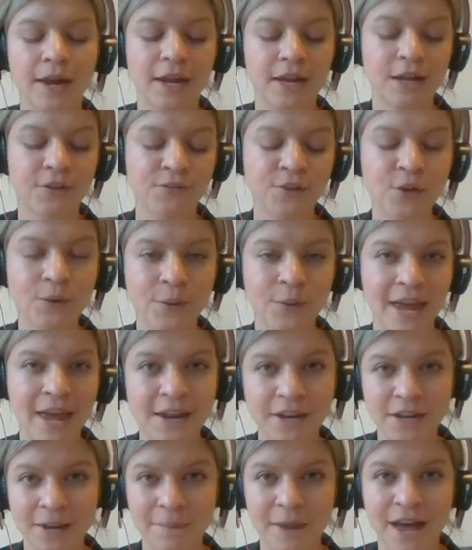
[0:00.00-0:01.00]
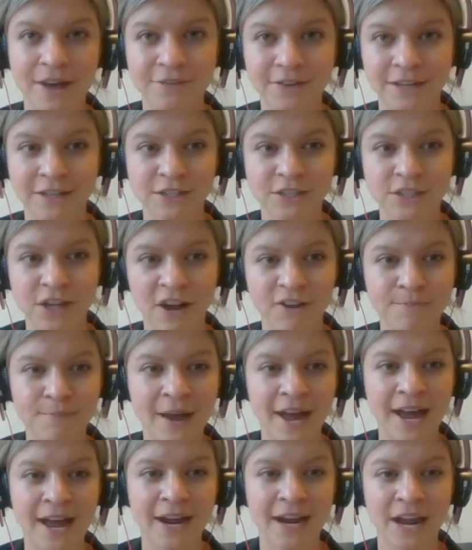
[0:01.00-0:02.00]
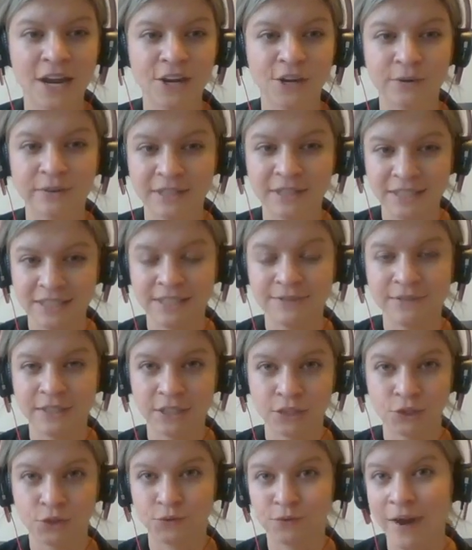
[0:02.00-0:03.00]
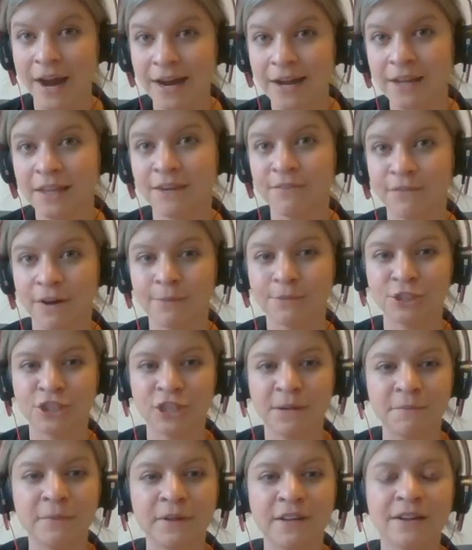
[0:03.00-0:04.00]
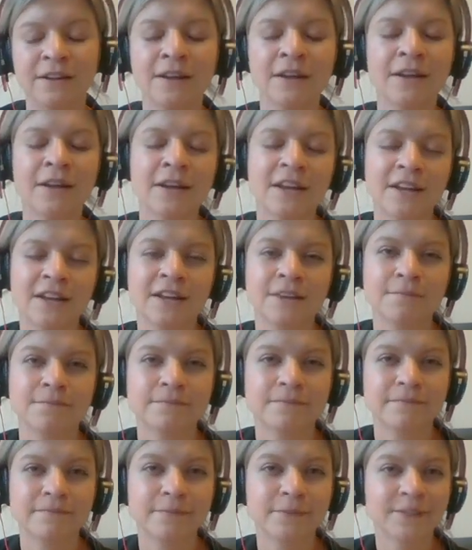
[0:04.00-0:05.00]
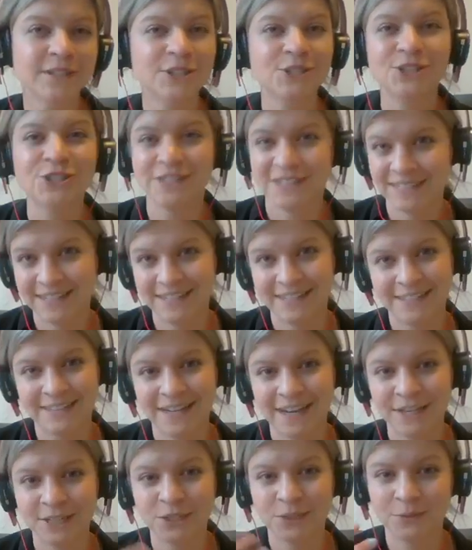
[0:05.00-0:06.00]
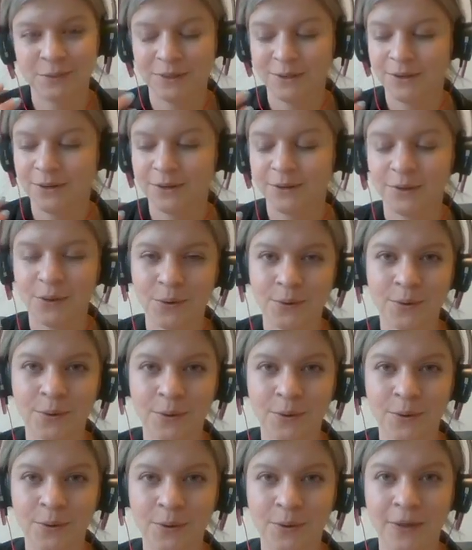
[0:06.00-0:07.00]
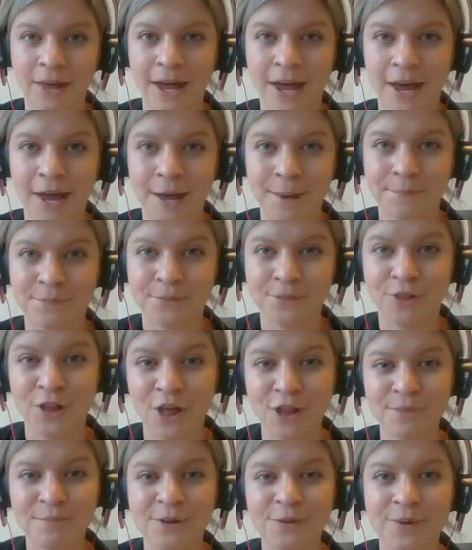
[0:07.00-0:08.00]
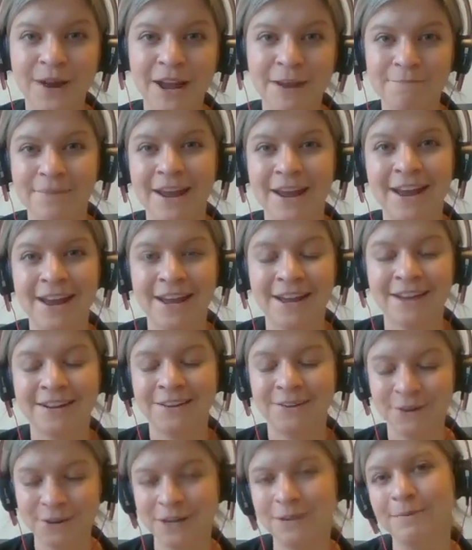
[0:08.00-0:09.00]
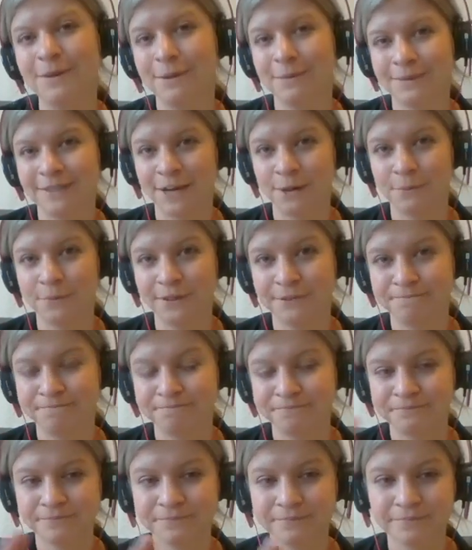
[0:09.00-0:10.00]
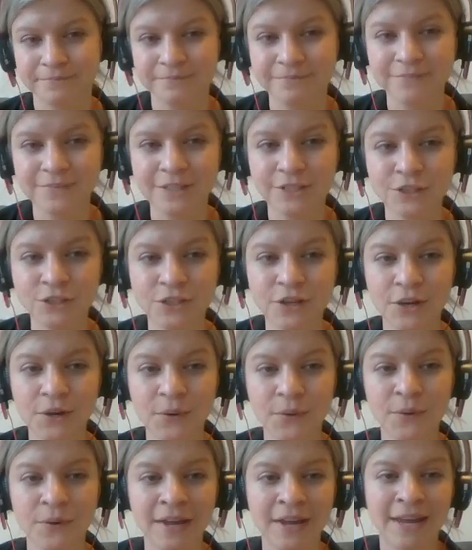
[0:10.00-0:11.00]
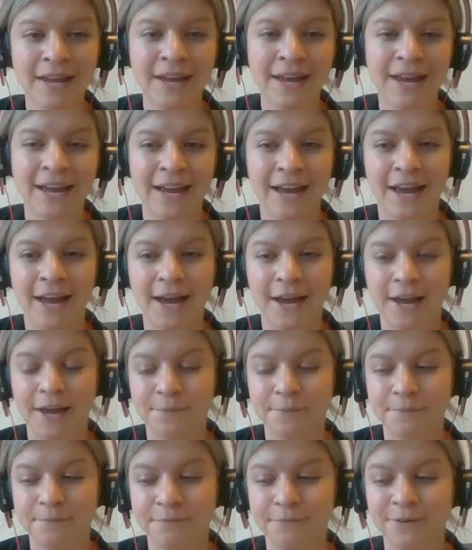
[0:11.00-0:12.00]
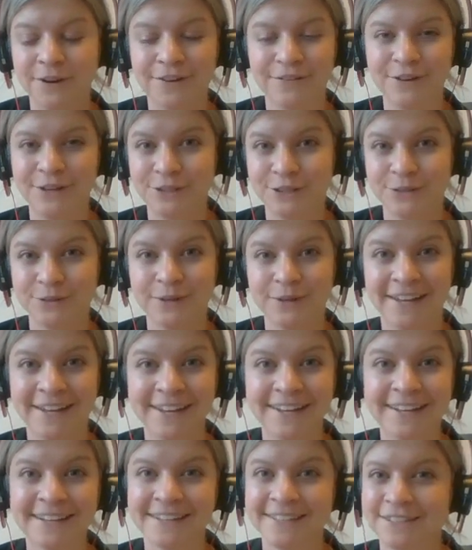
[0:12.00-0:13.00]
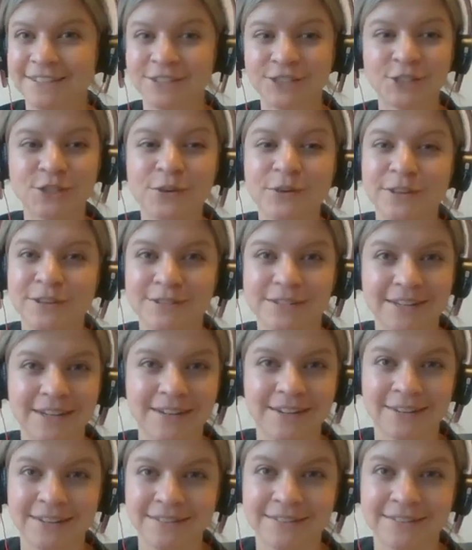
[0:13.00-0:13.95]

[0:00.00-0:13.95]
if you end up having a soft pack and you received it directly from shipment, please just get in touch with your local Lululemon rep, and they're going to be able to help you. So whatever you do, just don't use a